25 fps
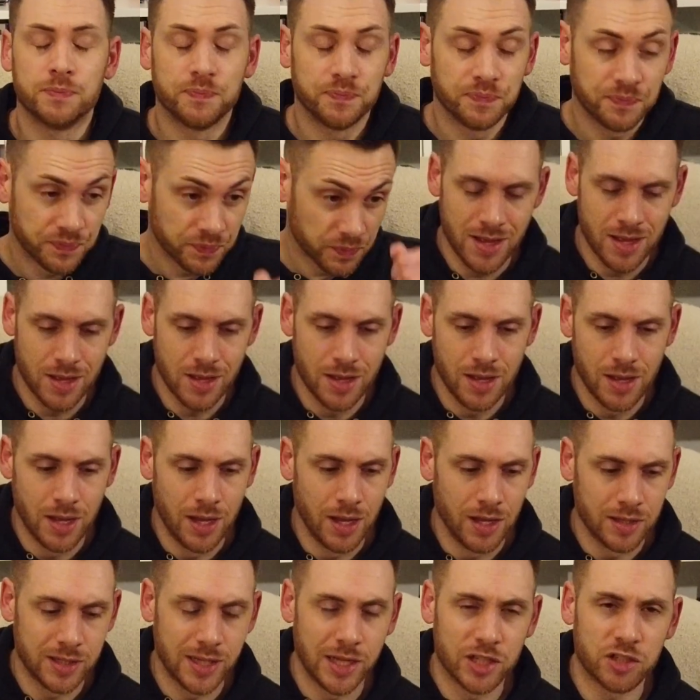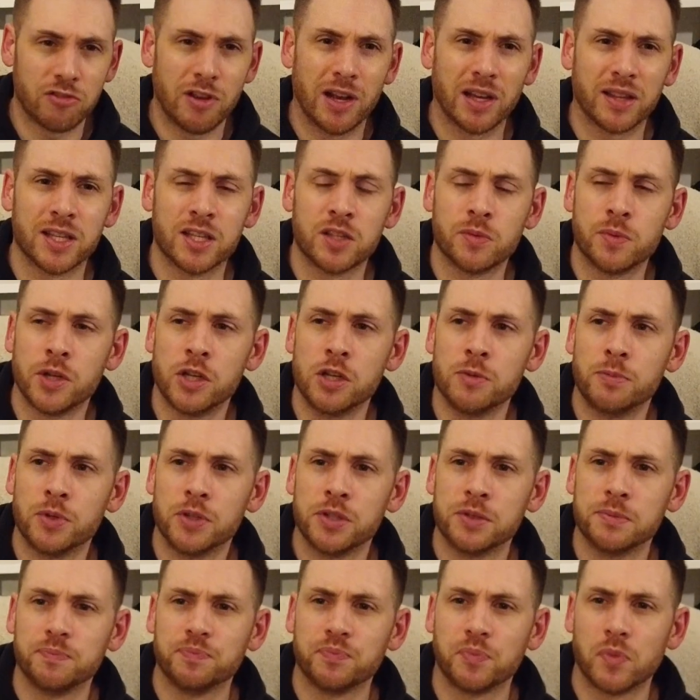Let's go for this. Let's crack this one
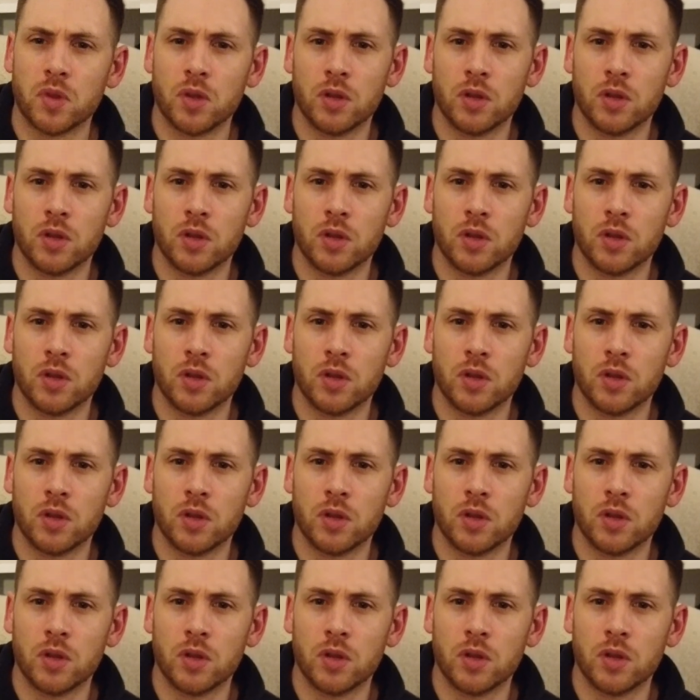open.